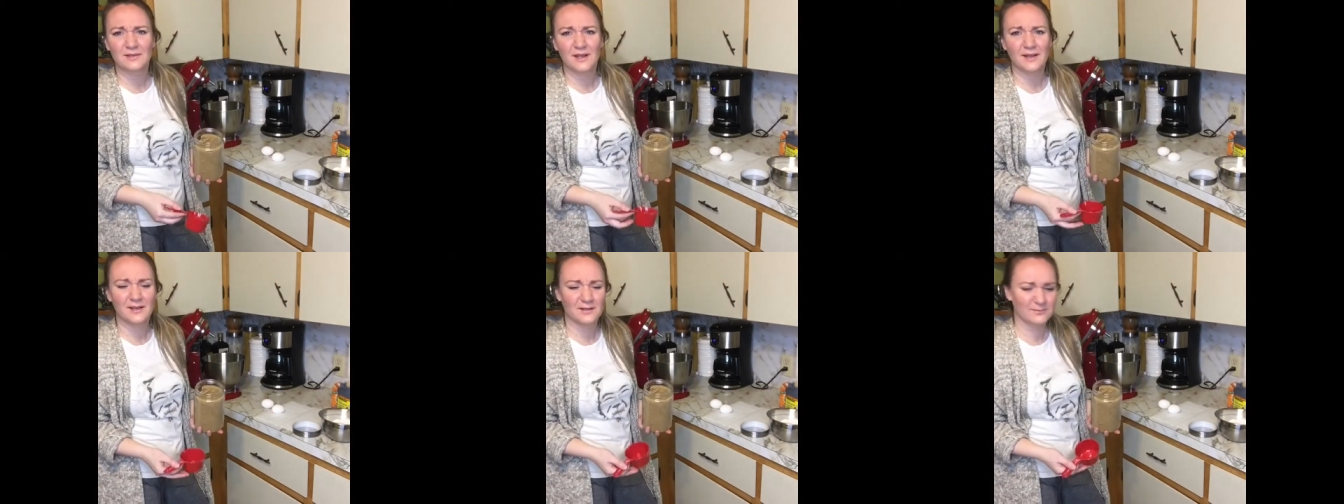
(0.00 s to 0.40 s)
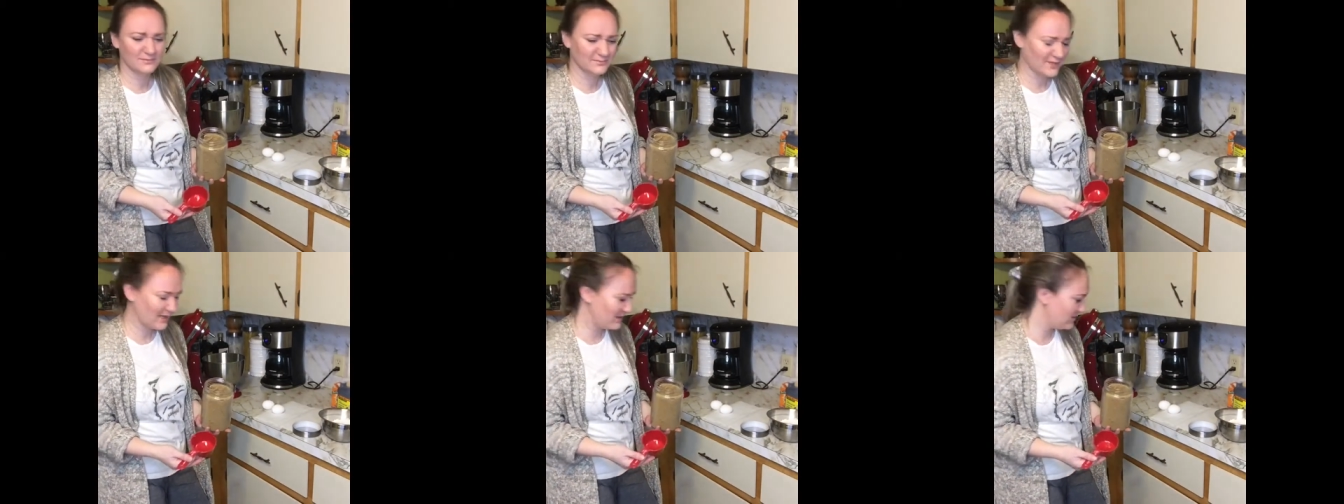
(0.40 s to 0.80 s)
I
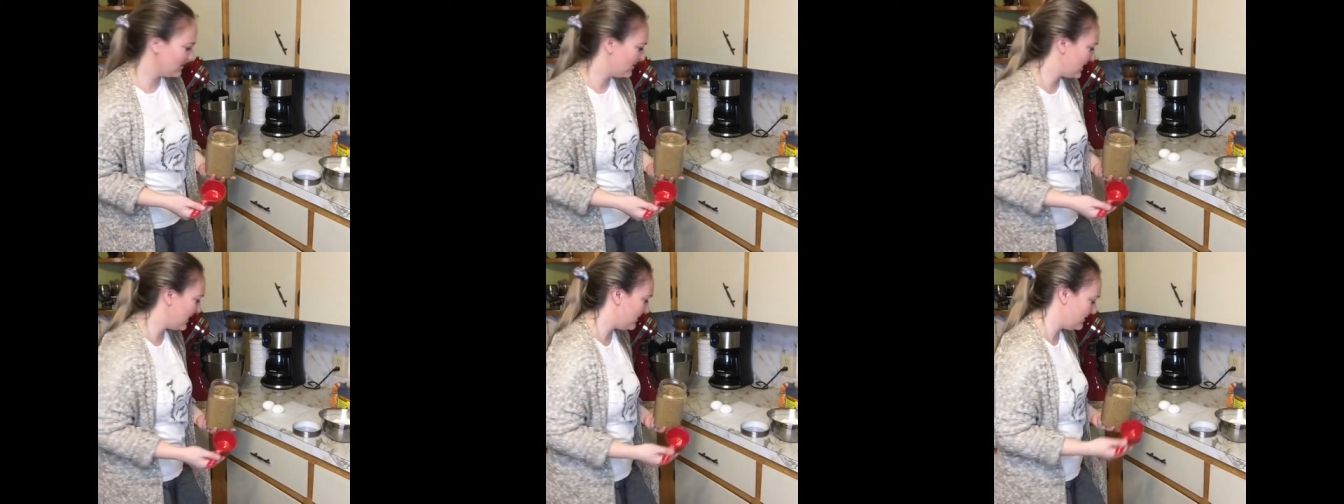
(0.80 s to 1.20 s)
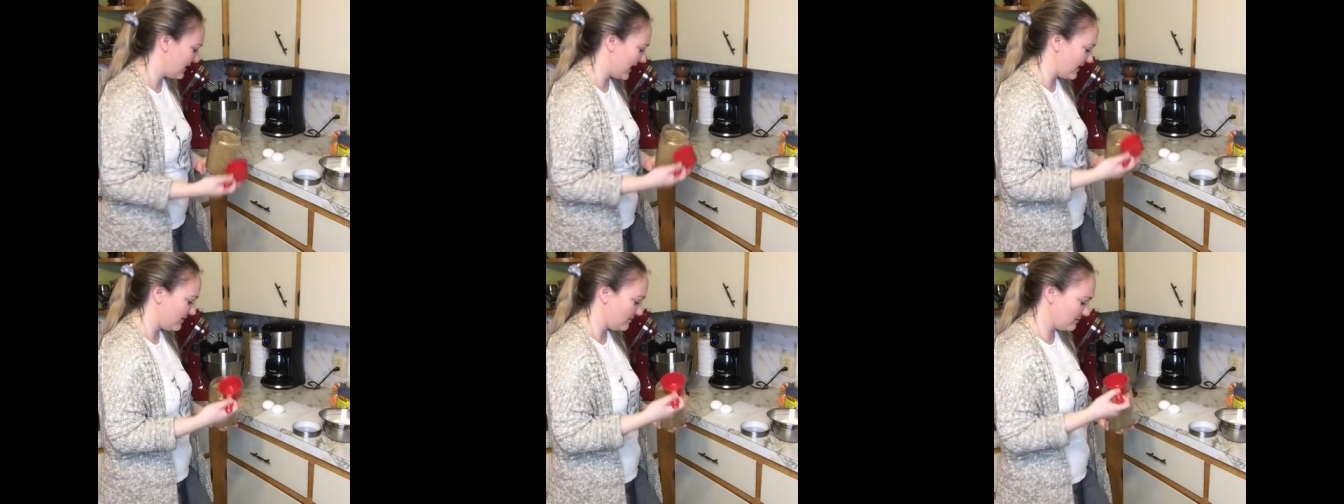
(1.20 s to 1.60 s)
don't know how
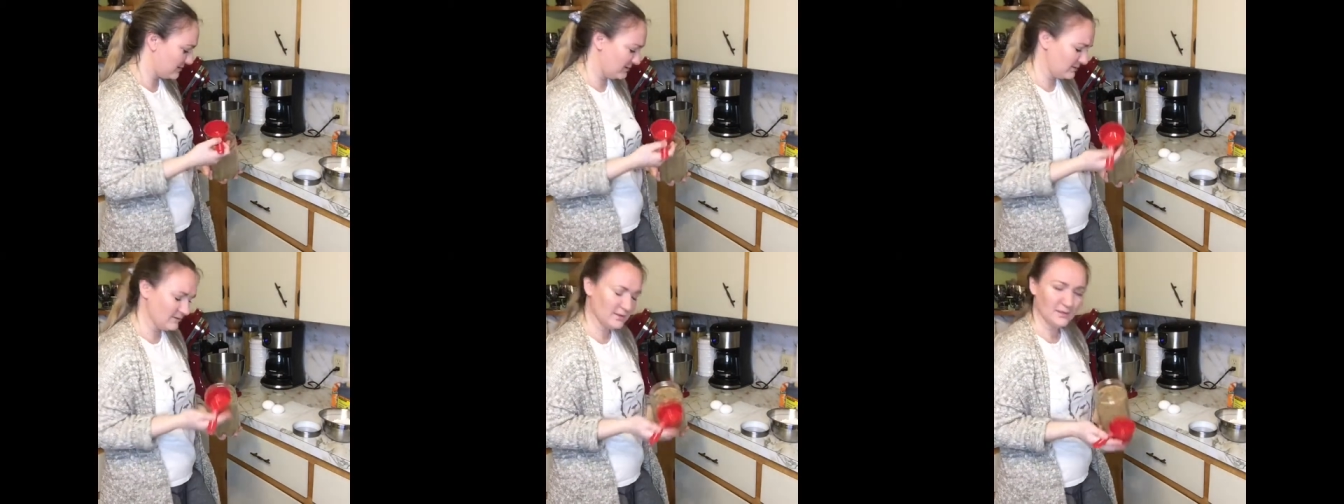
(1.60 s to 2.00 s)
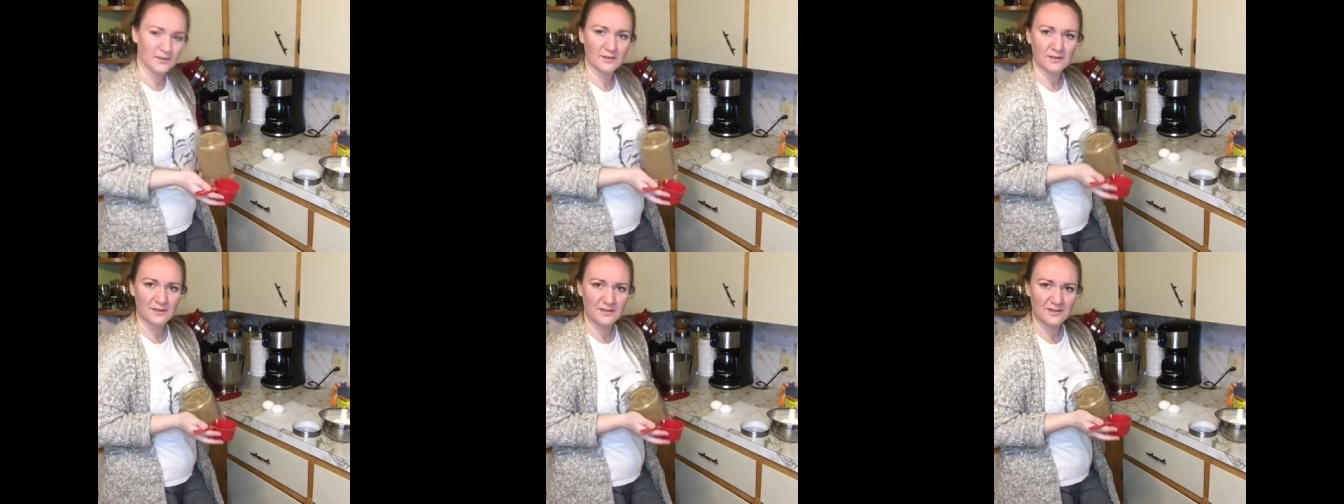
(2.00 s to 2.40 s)
loud
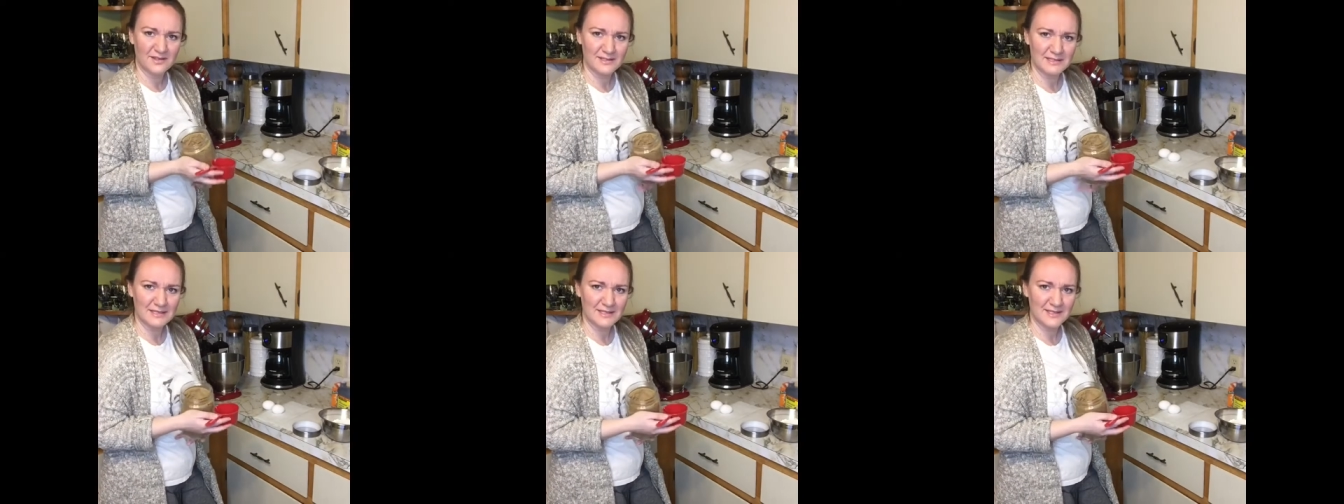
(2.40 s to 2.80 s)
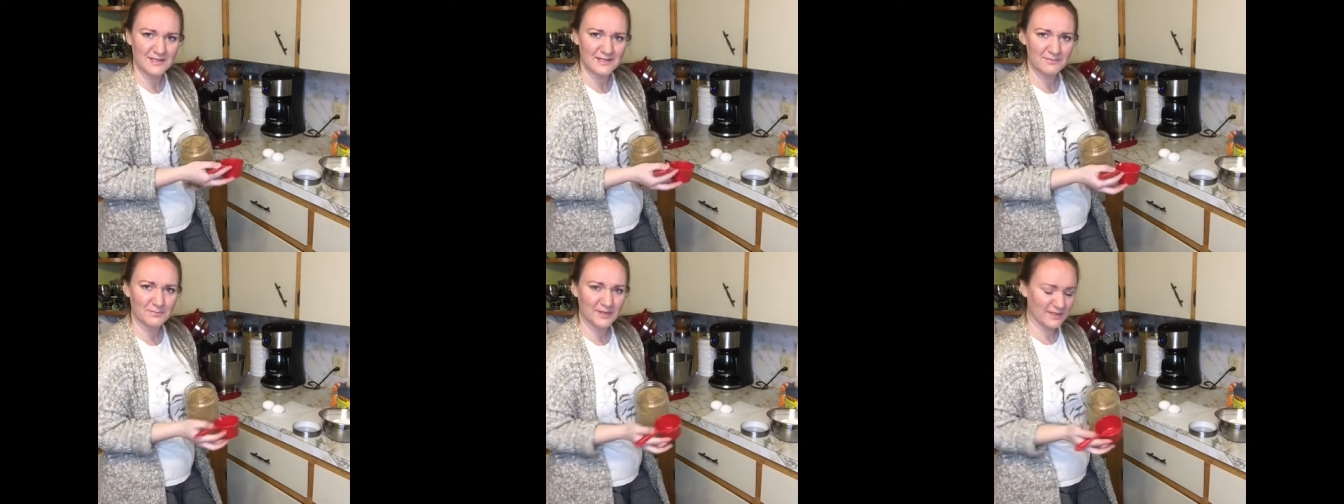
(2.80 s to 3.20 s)
this
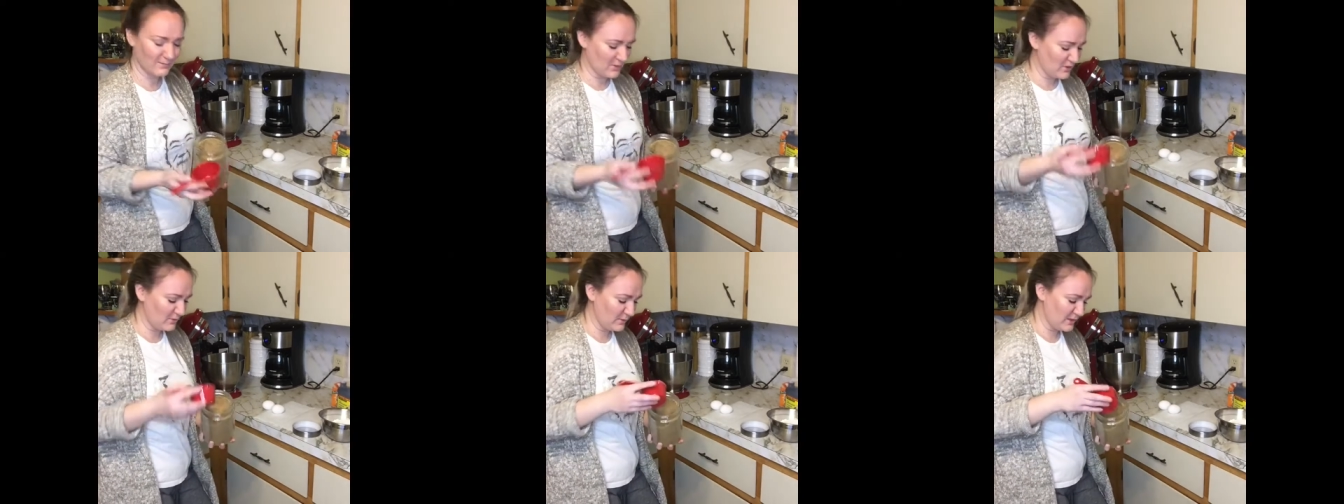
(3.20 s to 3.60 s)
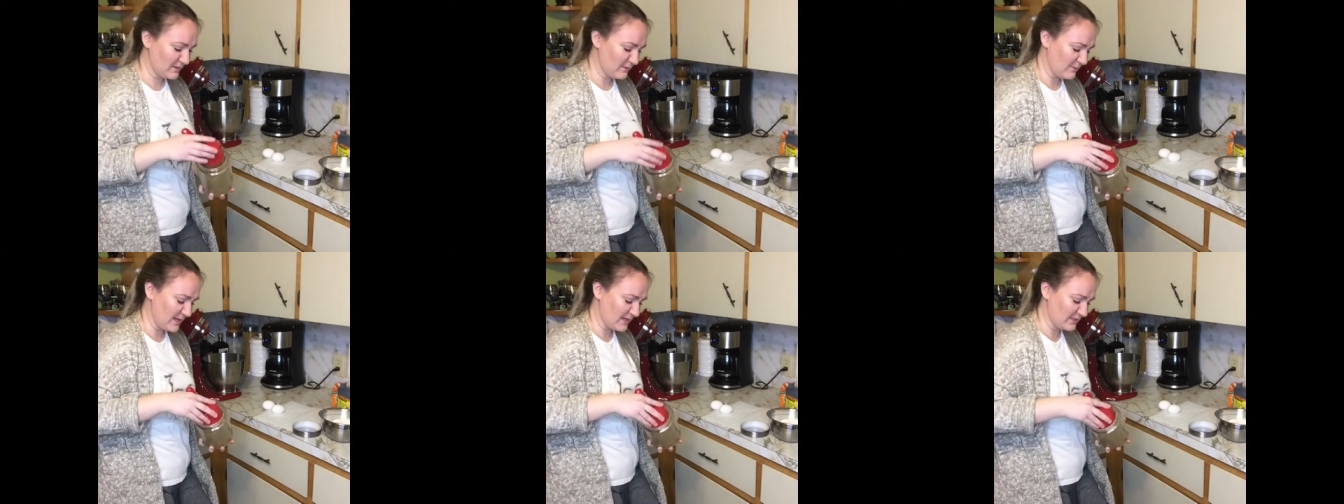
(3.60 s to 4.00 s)
is, but I'm hoping
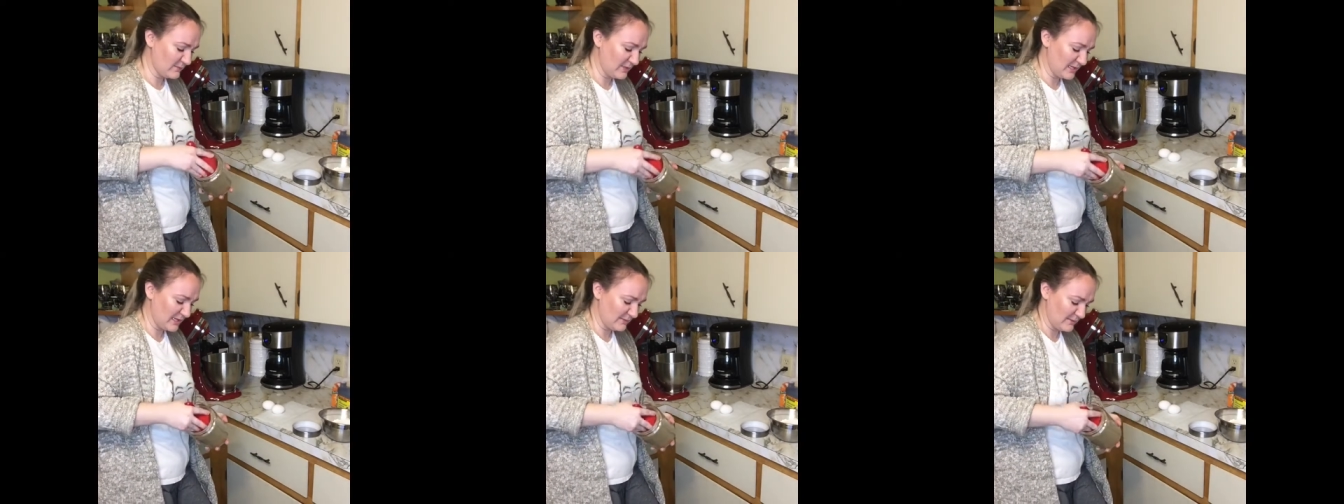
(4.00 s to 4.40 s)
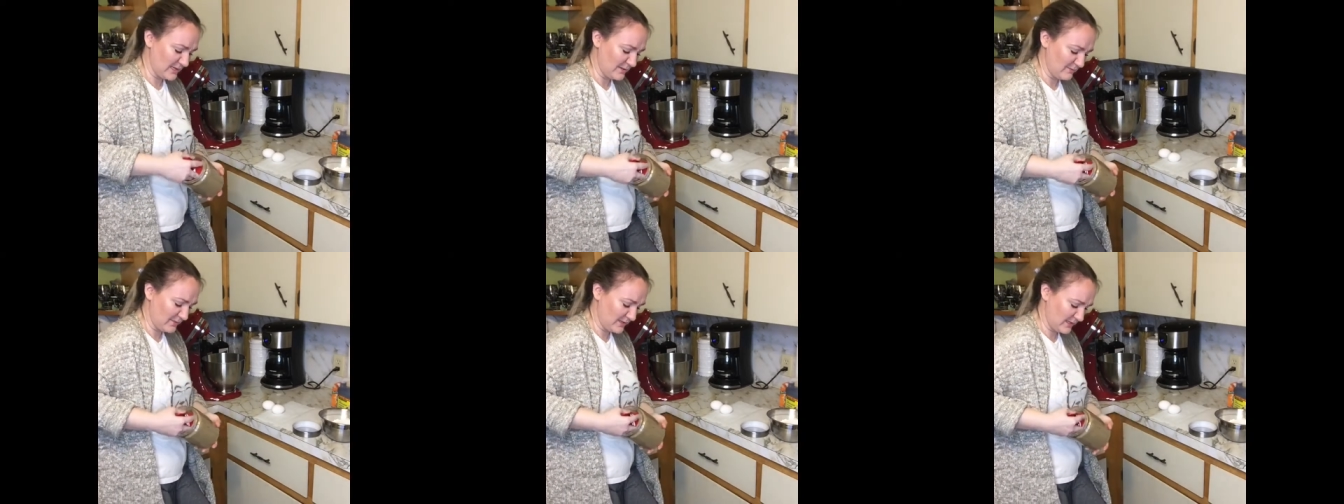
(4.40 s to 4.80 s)
the mic's picking me
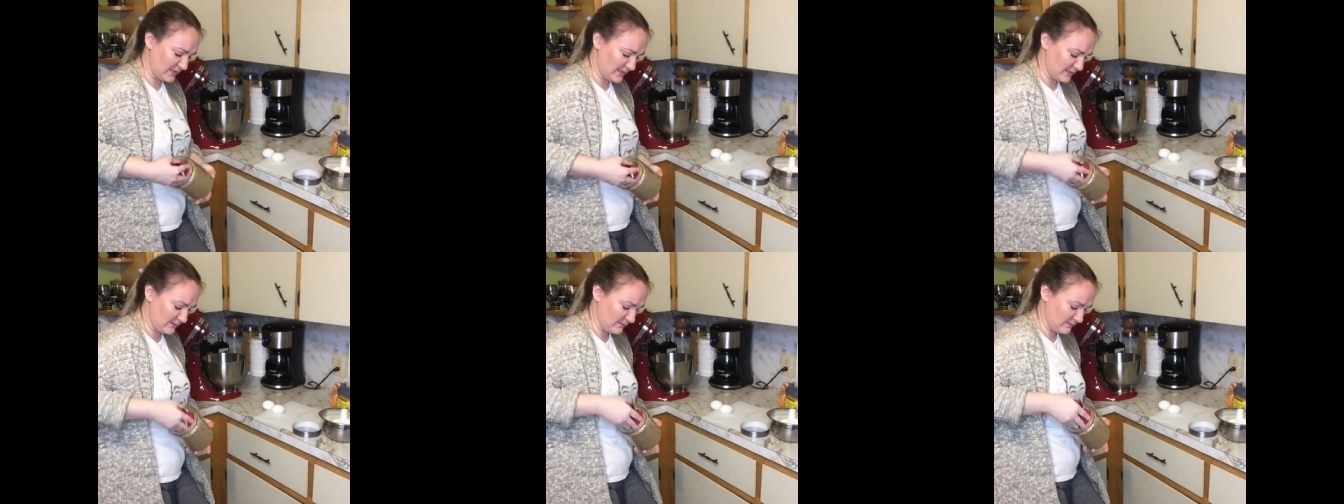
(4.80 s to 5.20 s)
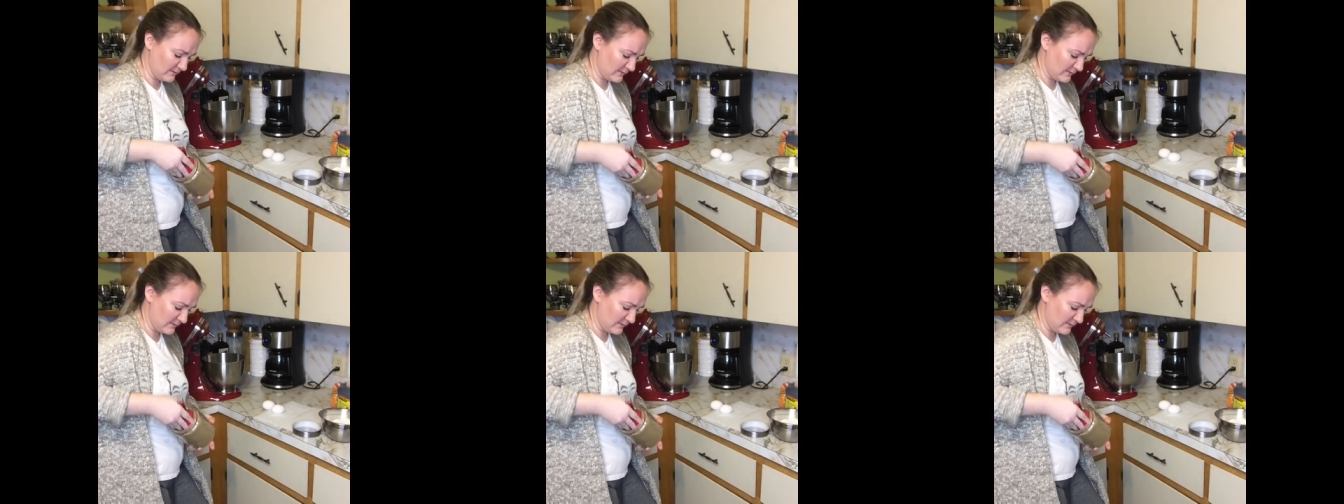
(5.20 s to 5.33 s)
up pretty good.